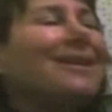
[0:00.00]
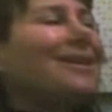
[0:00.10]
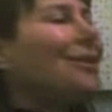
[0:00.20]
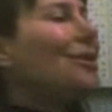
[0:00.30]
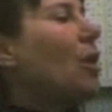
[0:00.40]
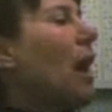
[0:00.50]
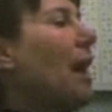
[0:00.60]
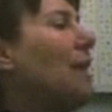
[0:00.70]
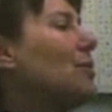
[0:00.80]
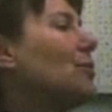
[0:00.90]
You know,
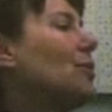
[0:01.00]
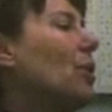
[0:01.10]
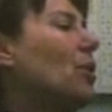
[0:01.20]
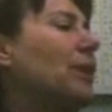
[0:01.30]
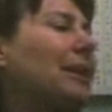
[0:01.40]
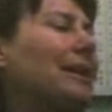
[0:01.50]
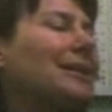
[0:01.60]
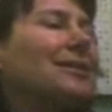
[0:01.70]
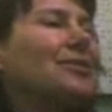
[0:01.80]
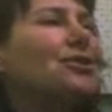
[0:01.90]
I don't know that he
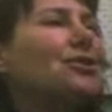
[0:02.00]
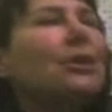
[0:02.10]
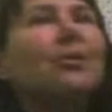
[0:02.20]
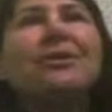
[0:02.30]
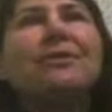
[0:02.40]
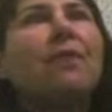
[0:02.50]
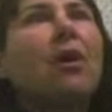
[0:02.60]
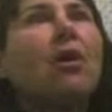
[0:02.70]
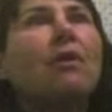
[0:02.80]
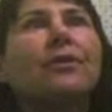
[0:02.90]
said she was
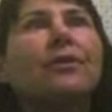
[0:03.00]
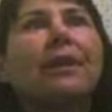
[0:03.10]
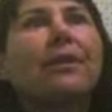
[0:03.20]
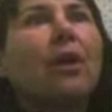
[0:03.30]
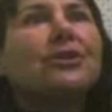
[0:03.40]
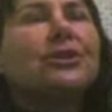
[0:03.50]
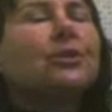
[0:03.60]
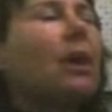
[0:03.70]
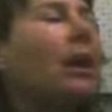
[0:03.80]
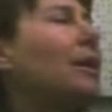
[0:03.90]
involved or they thought she
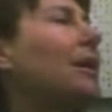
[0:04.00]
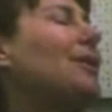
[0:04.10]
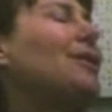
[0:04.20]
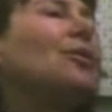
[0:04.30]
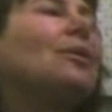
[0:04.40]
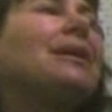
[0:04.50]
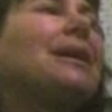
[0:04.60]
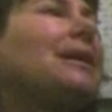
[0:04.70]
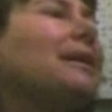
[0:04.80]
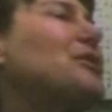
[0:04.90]
was. You know,
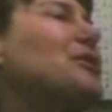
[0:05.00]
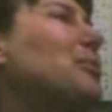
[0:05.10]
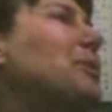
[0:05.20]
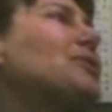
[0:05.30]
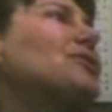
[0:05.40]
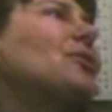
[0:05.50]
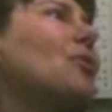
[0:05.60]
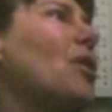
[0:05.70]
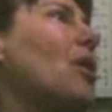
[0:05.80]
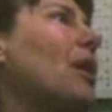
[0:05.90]
again, it's been so
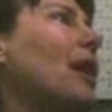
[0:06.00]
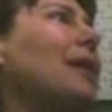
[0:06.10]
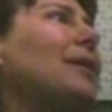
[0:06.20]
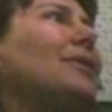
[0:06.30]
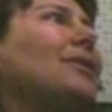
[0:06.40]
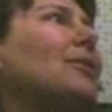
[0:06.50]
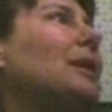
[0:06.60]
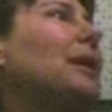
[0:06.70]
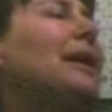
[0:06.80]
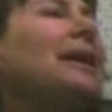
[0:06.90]
long. You know,
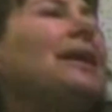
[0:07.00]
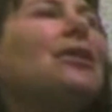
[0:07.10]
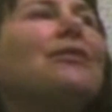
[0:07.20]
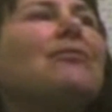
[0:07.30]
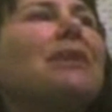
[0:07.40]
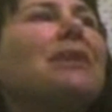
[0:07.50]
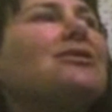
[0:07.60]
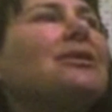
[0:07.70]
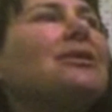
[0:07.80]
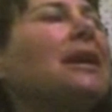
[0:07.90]
he could have
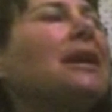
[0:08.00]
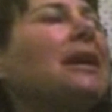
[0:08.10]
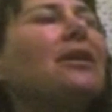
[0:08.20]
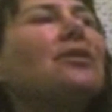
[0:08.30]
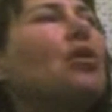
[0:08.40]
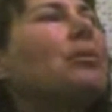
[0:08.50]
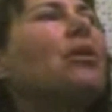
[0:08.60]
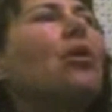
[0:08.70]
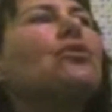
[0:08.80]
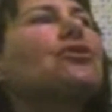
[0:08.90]
told me the
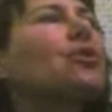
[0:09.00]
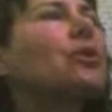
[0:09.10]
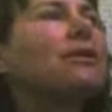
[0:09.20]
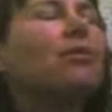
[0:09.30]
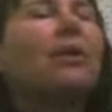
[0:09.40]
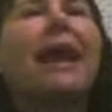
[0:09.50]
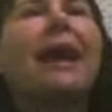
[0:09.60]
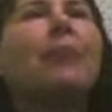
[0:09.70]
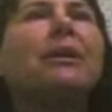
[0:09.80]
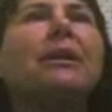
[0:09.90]
whole story of what
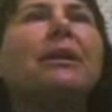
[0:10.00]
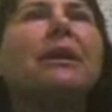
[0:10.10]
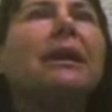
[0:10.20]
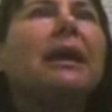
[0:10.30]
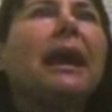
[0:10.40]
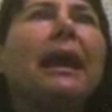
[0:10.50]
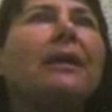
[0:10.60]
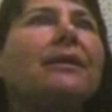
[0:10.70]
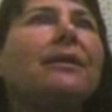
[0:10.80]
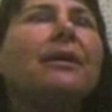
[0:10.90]
happened.
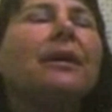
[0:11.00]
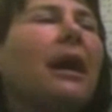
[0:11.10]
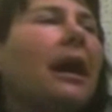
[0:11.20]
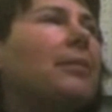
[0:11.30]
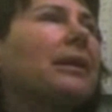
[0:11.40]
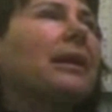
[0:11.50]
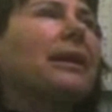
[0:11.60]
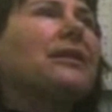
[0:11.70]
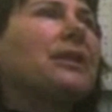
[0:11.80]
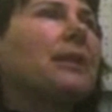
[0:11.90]
And, I mean, like
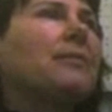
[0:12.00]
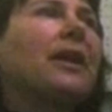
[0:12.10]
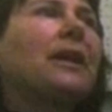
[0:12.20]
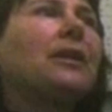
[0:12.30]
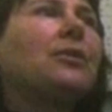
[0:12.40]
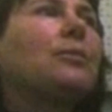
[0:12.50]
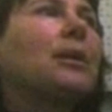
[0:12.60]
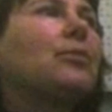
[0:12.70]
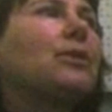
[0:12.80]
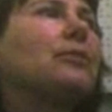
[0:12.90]
I said, I'm faintly
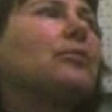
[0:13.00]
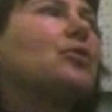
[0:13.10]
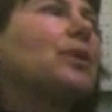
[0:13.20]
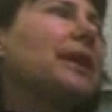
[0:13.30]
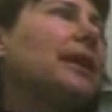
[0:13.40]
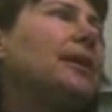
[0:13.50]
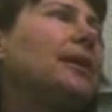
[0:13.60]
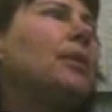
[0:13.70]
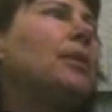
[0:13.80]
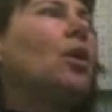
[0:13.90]
remember either between
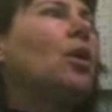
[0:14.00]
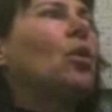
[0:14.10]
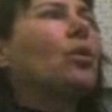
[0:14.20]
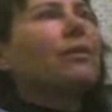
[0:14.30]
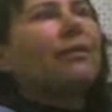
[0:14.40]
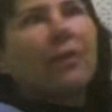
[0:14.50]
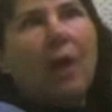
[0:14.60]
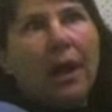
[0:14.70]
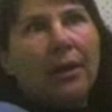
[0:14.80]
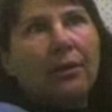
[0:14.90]
him or the
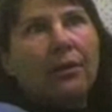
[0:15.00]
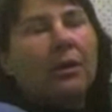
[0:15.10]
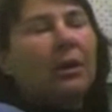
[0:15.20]
flyer